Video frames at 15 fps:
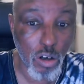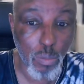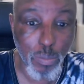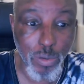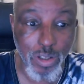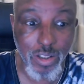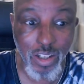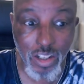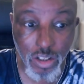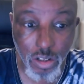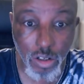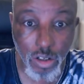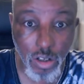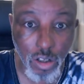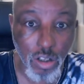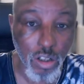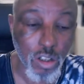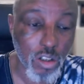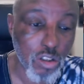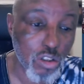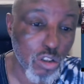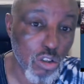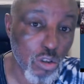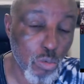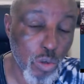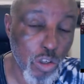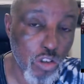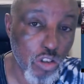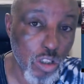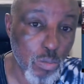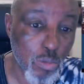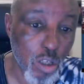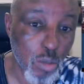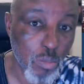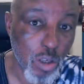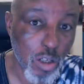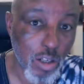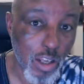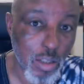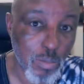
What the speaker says: opposition to the Windrush Monument that's